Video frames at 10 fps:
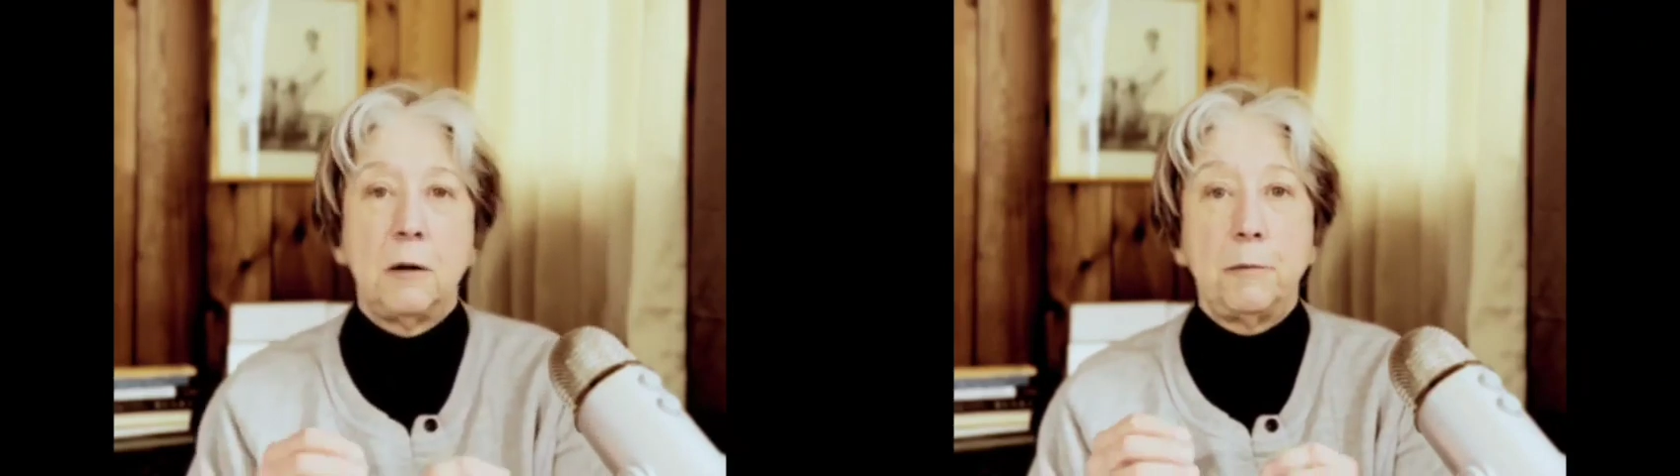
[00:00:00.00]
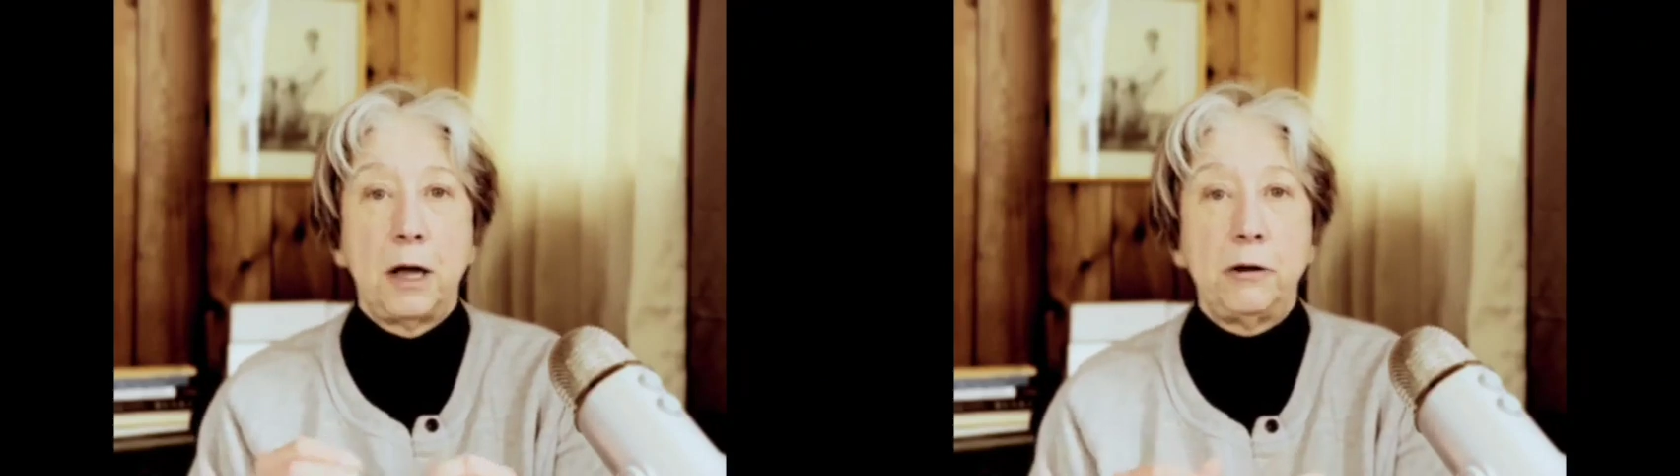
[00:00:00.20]

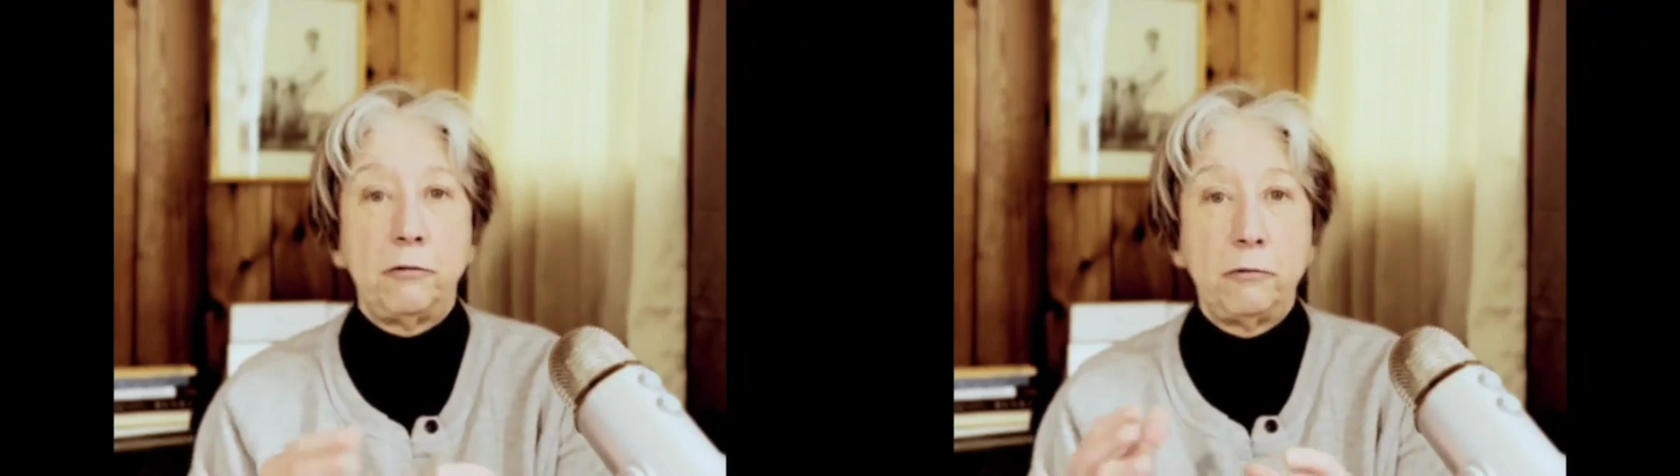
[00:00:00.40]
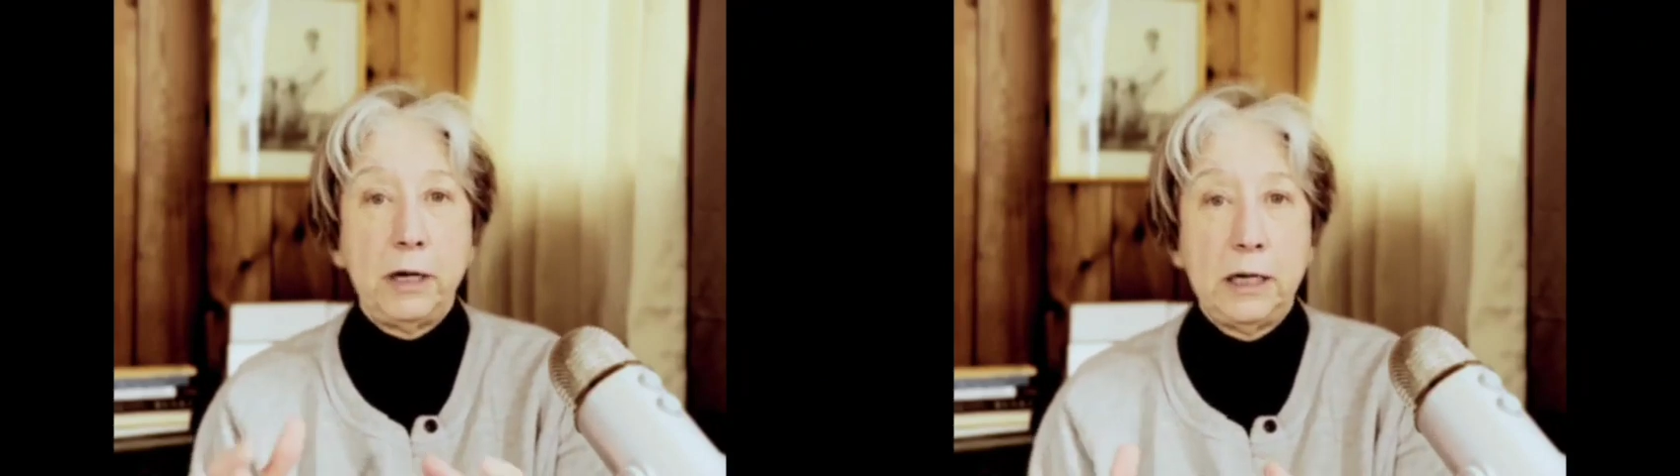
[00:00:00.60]
but
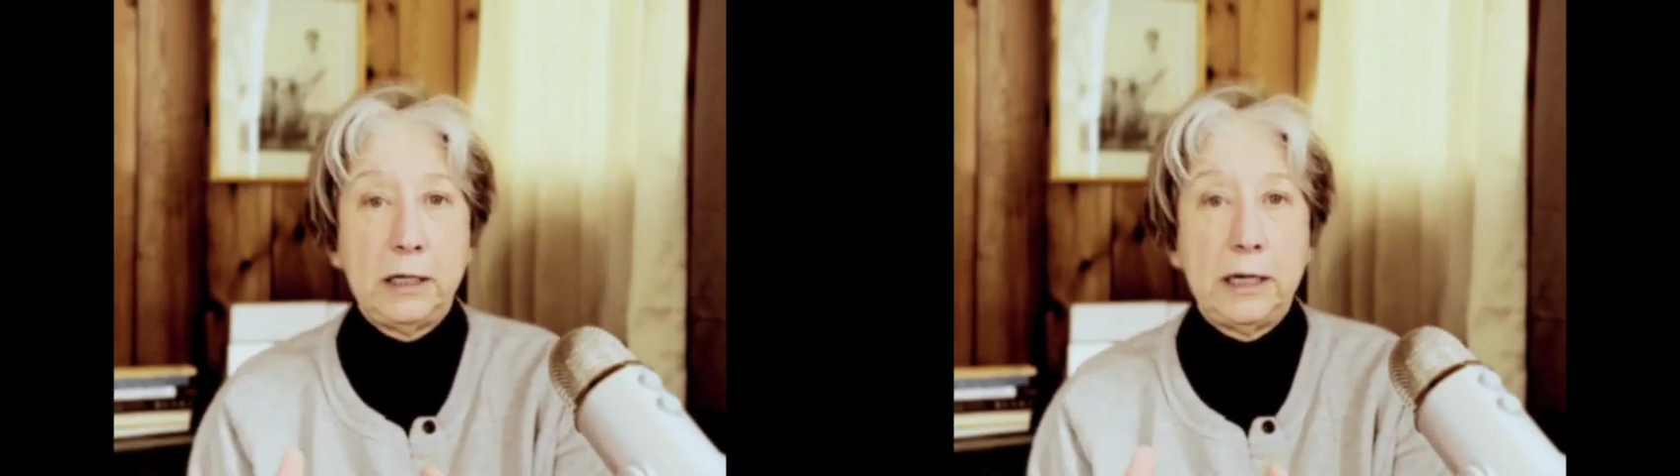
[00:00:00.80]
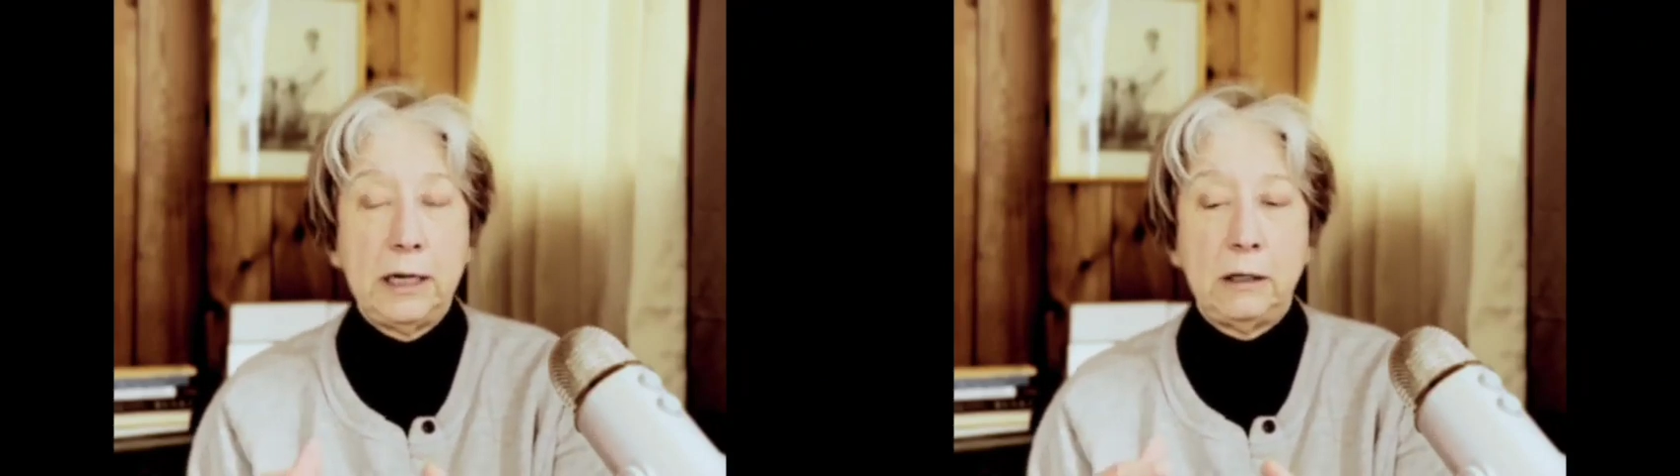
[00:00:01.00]

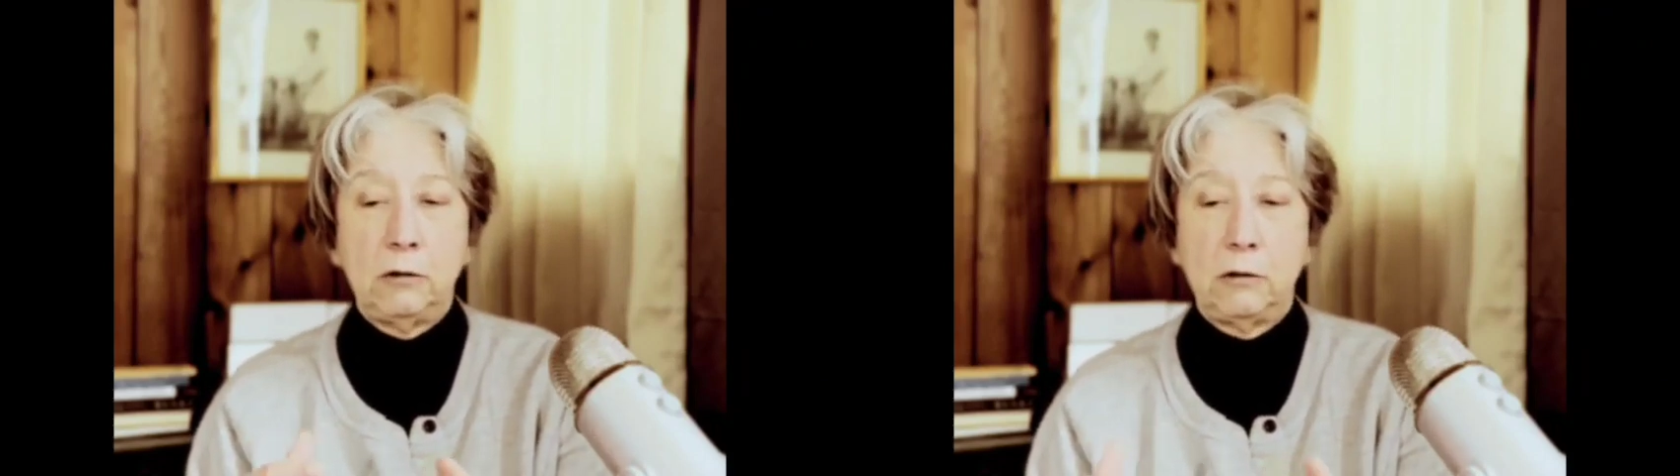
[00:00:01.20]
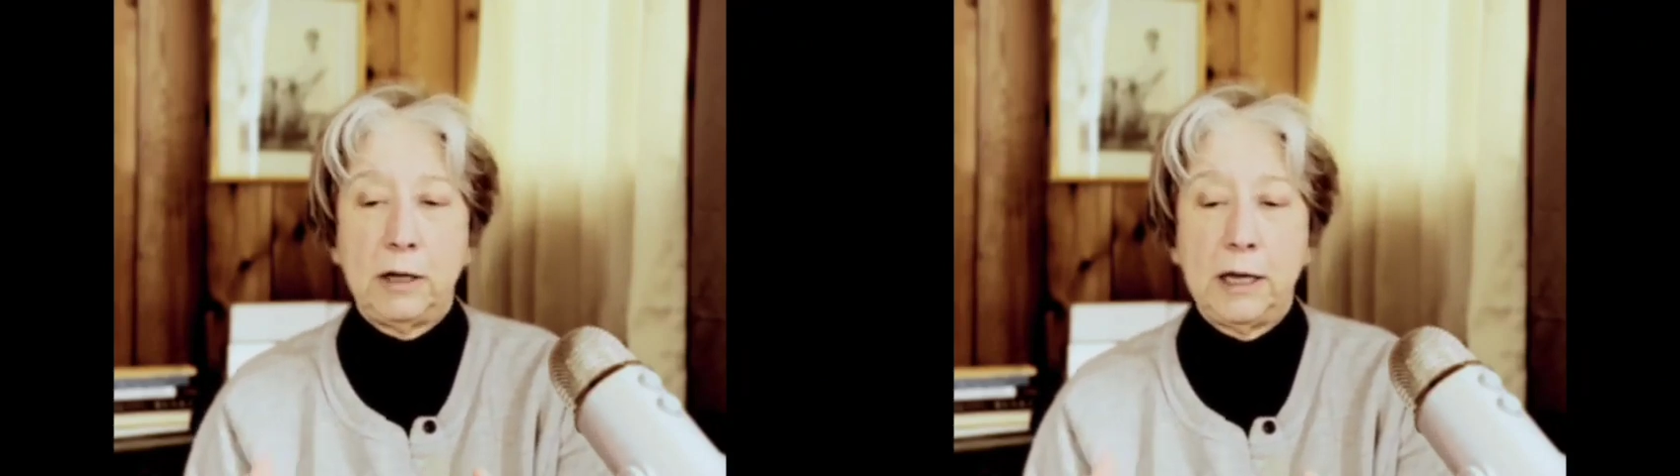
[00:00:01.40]
really
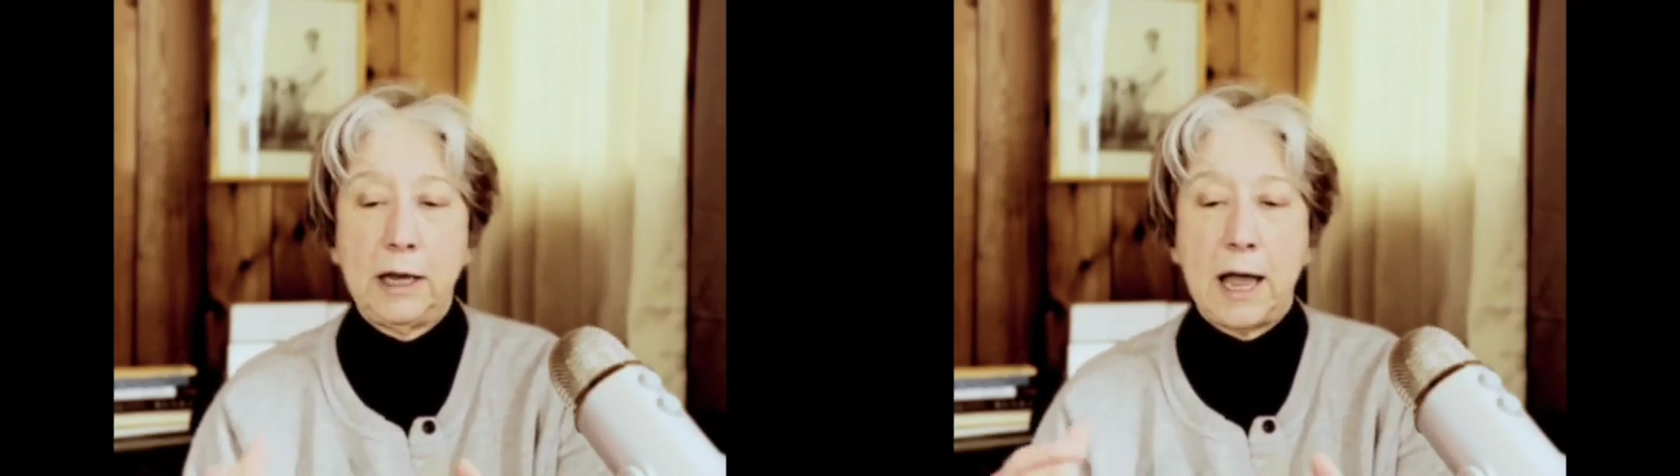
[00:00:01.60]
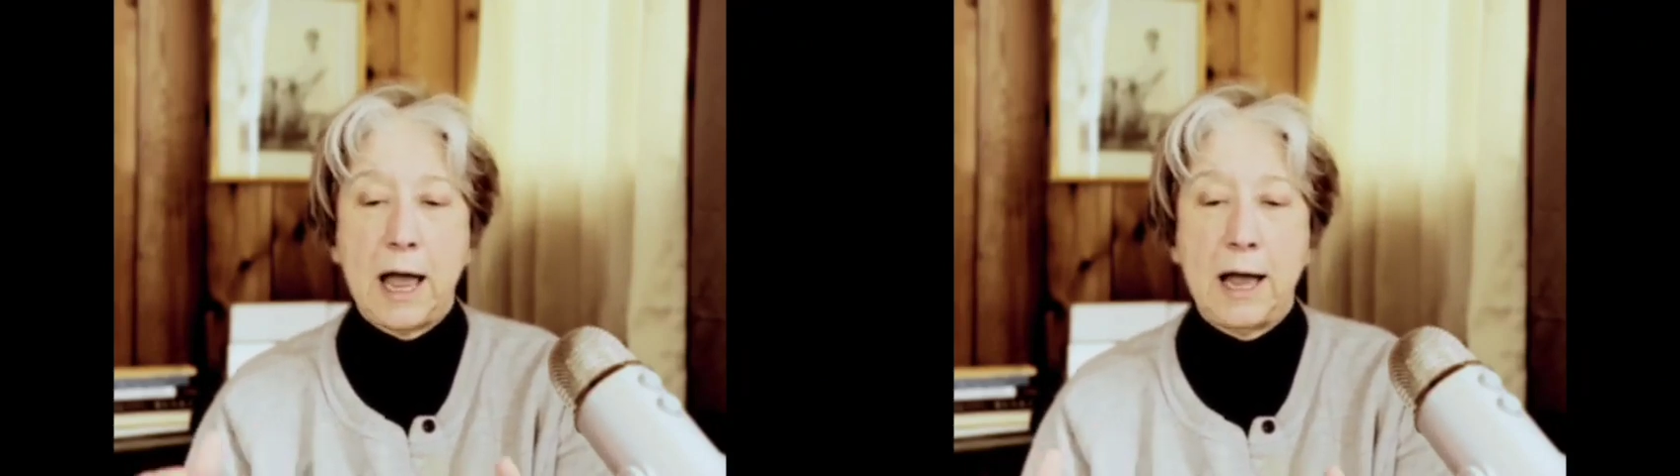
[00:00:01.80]

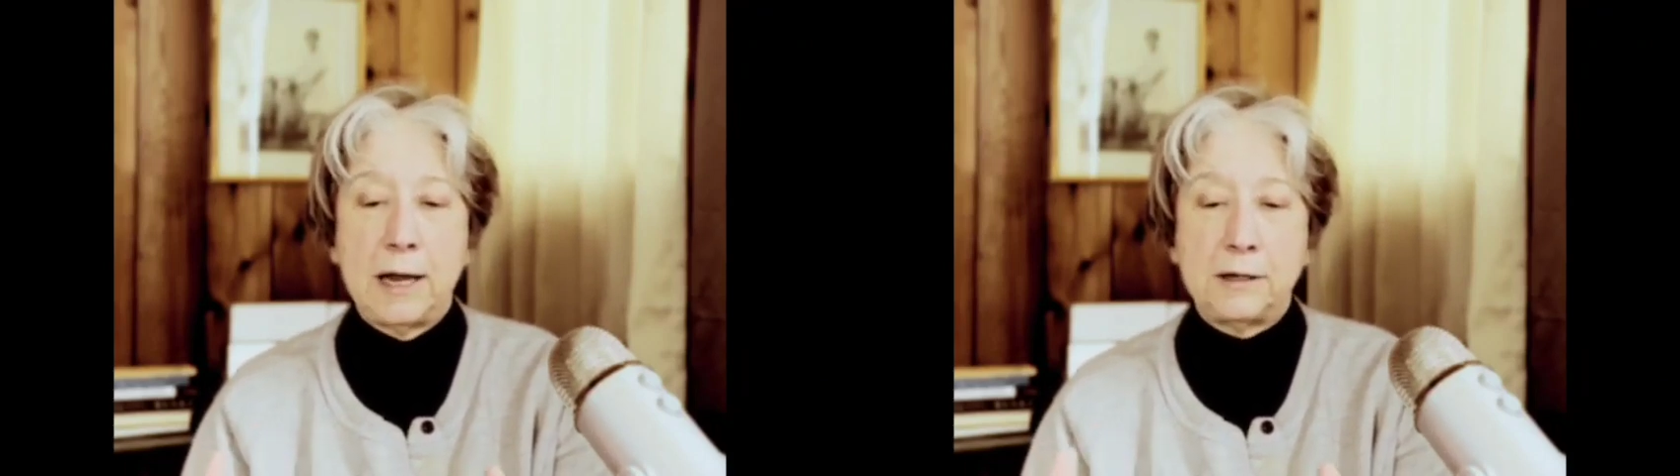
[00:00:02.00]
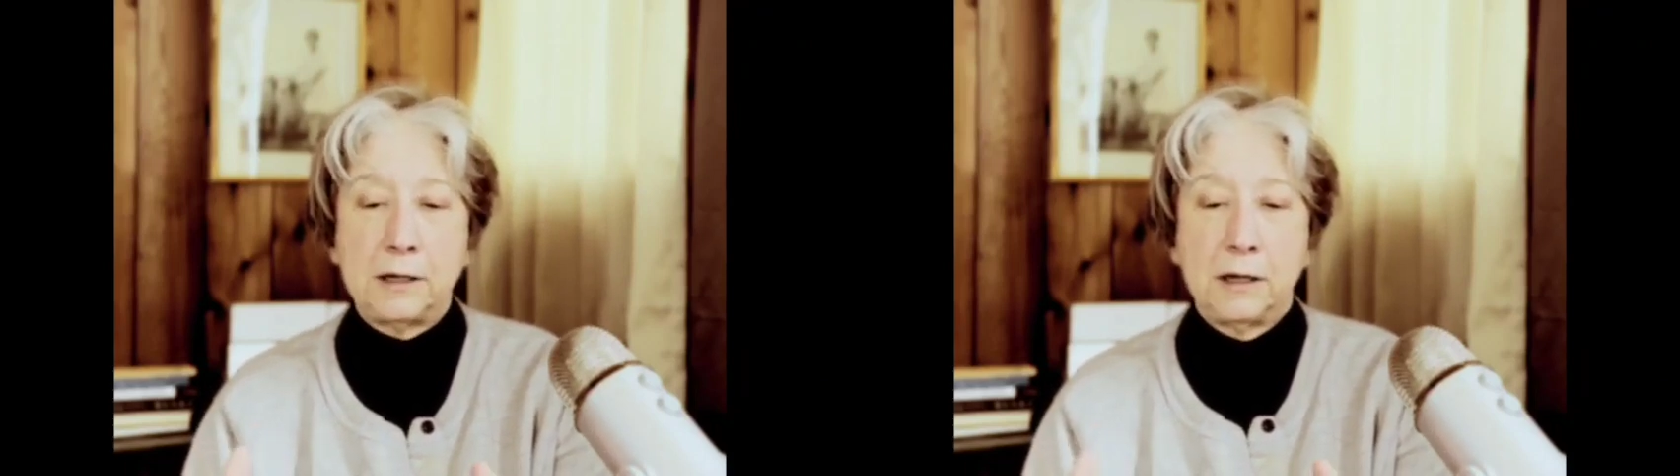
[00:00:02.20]
looking
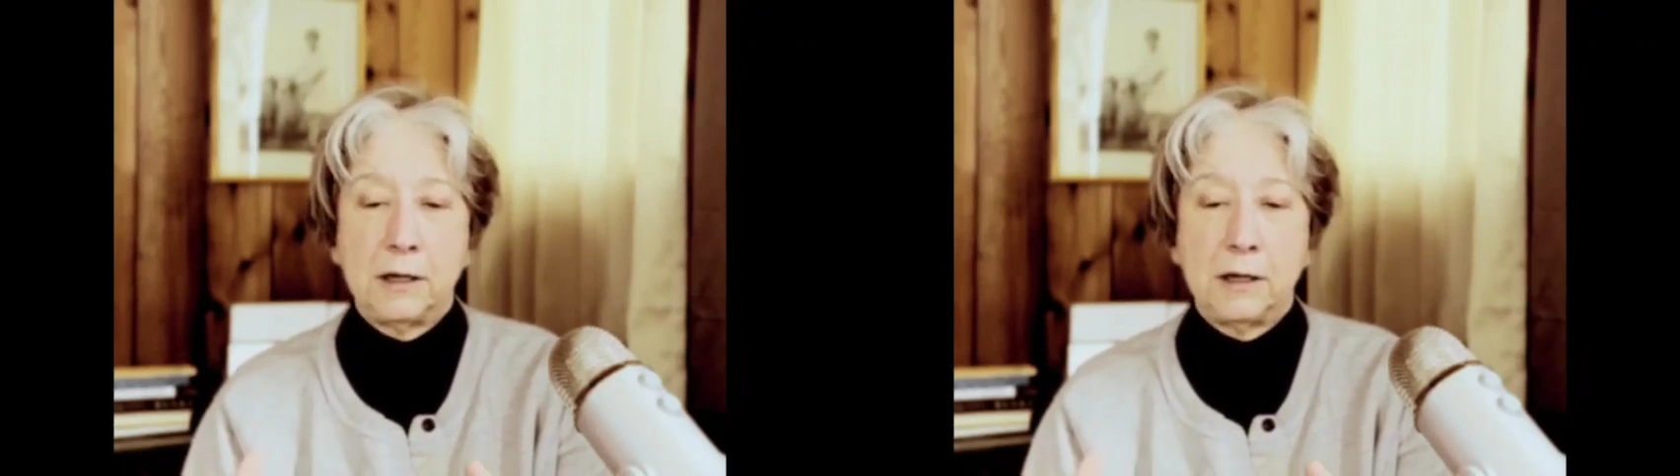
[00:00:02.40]
at